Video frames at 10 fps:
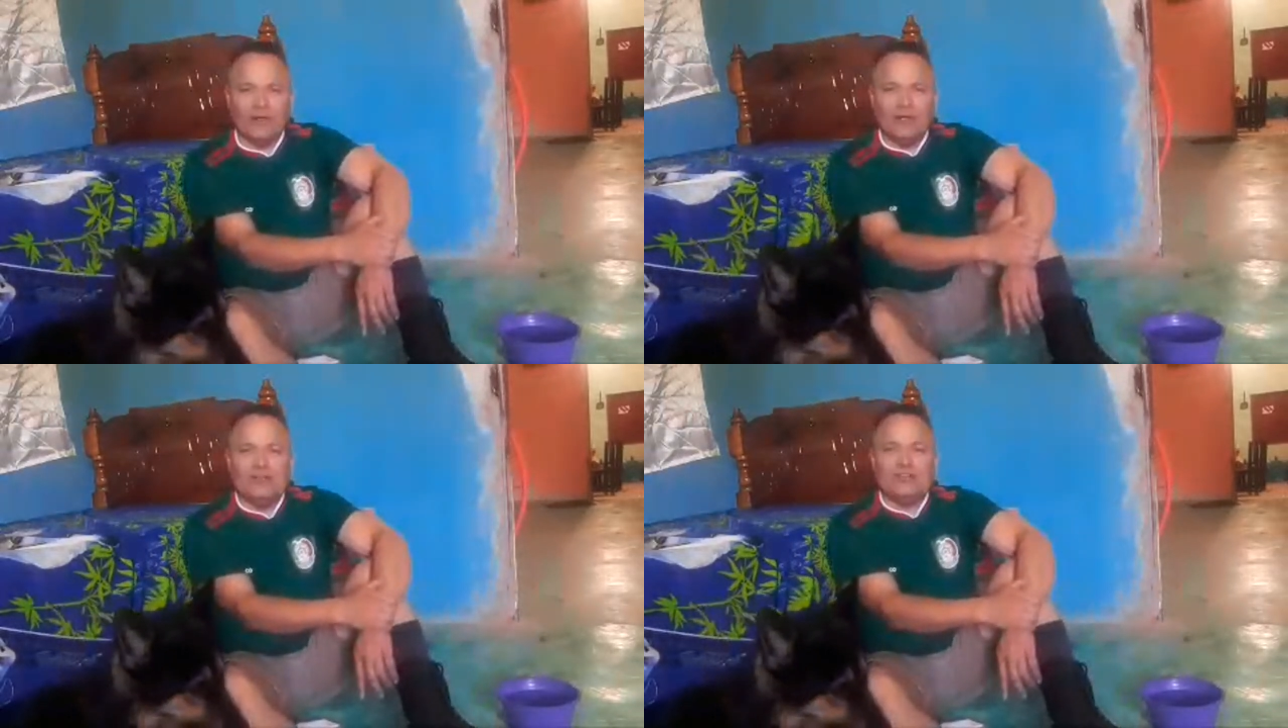
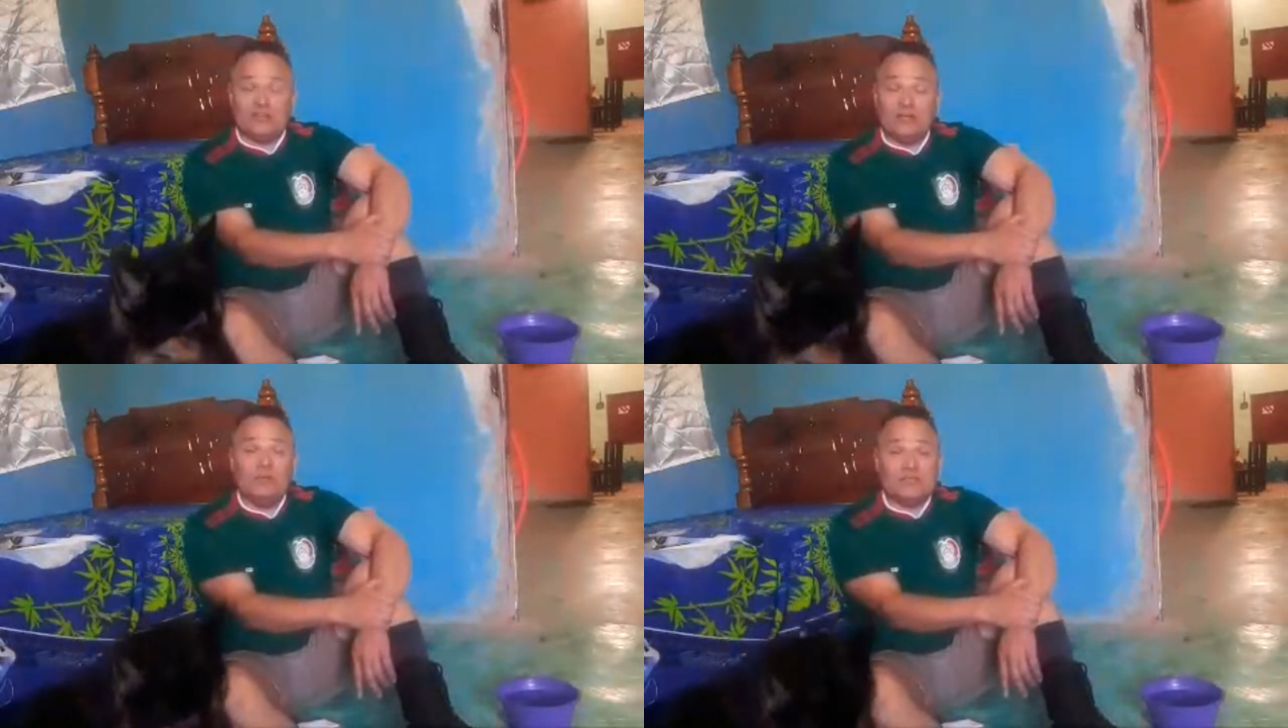She
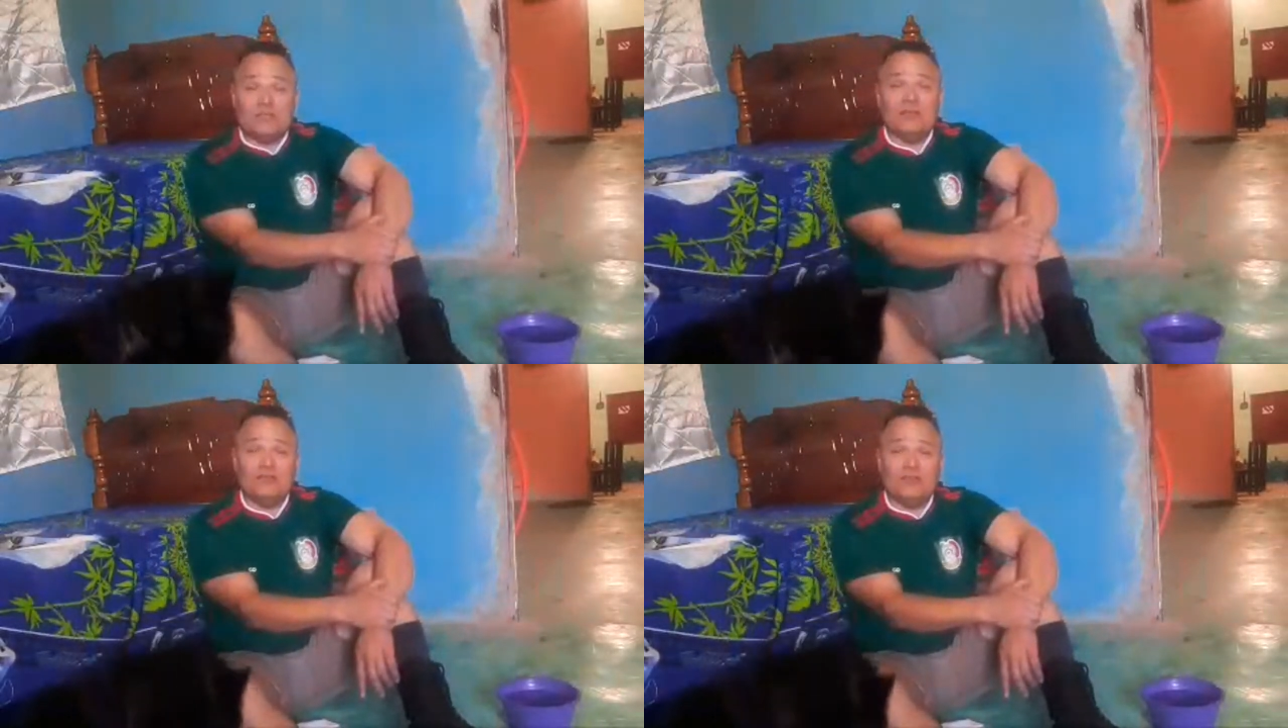was
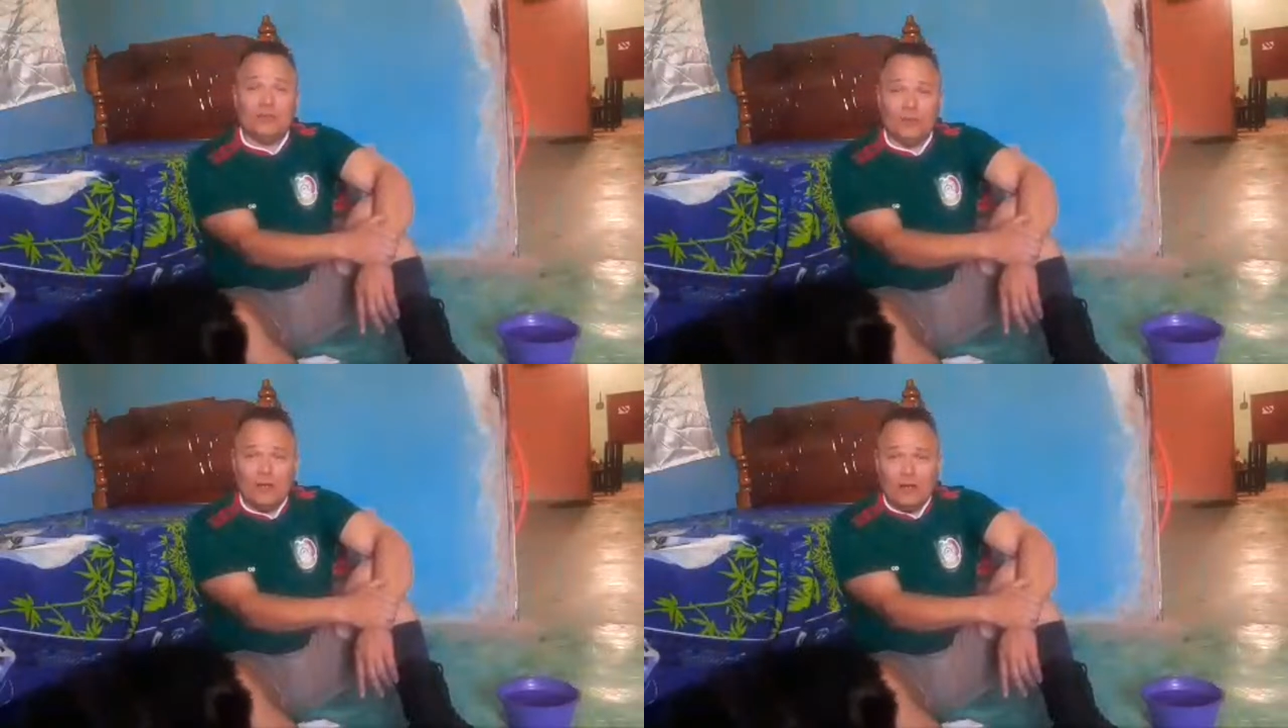into
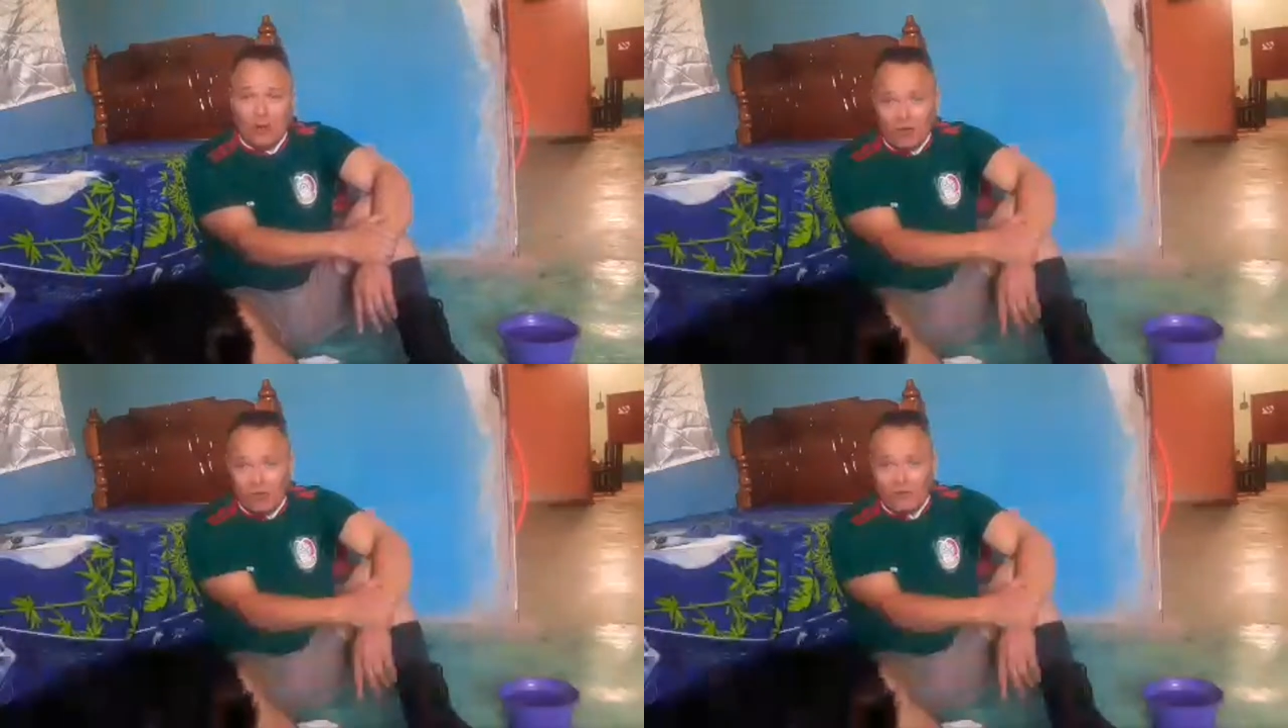
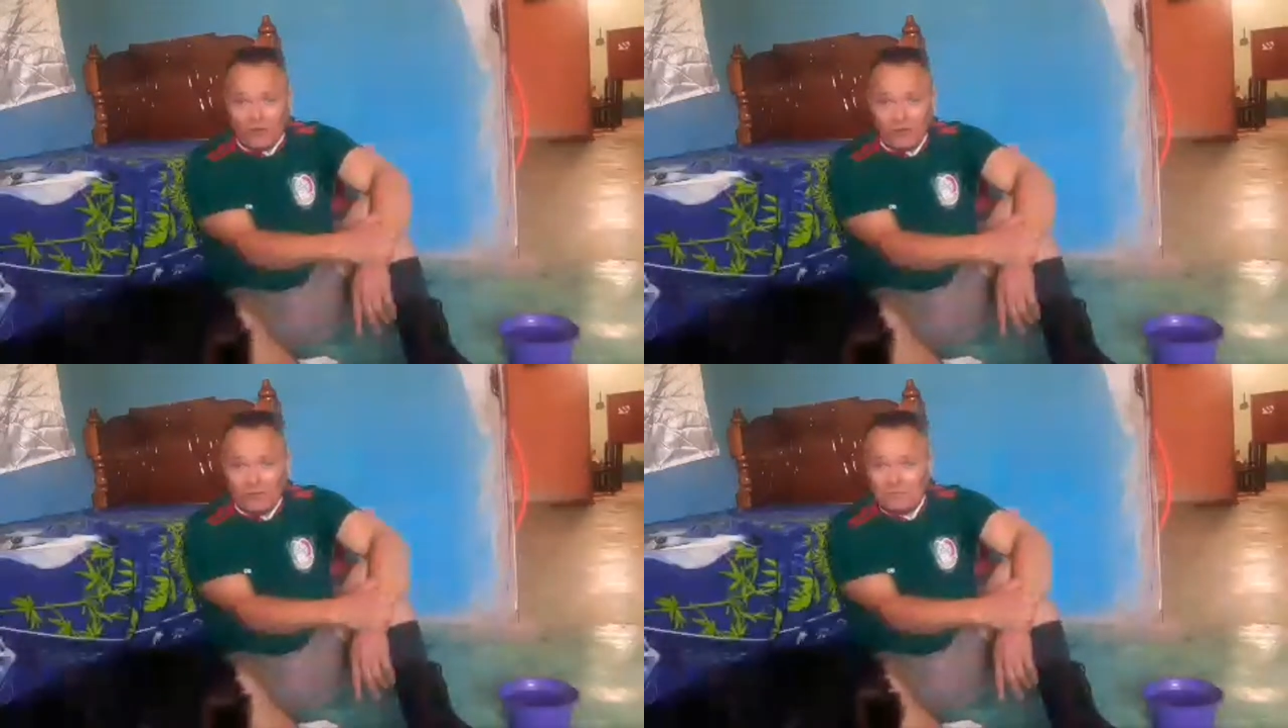all of her